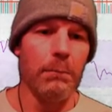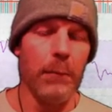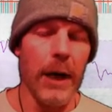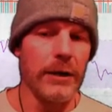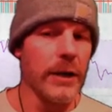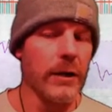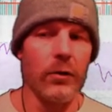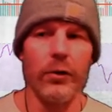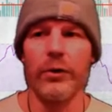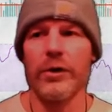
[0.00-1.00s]
budget
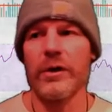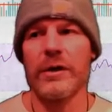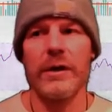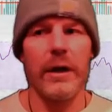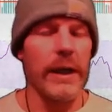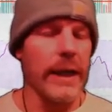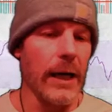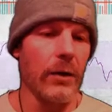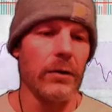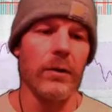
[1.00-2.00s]
or you're just starting
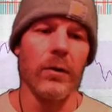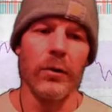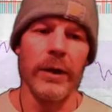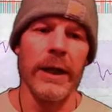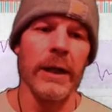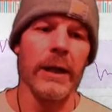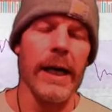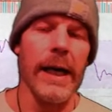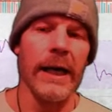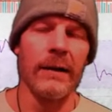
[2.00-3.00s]
out learning
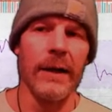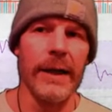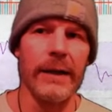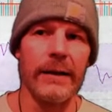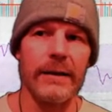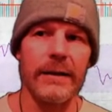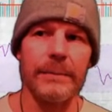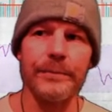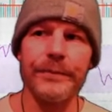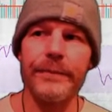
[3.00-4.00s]
analytics.
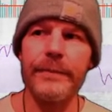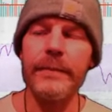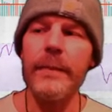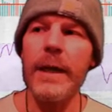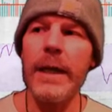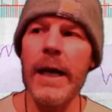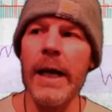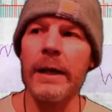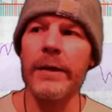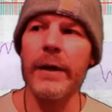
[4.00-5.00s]

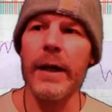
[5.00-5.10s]
And,